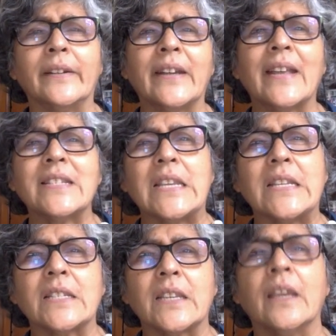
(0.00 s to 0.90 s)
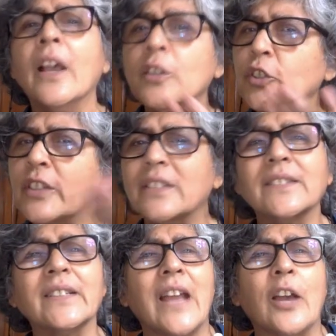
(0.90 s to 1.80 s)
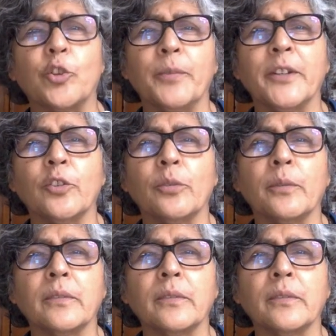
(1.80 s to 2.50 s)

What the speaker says: in ICSC. So this is an argumentative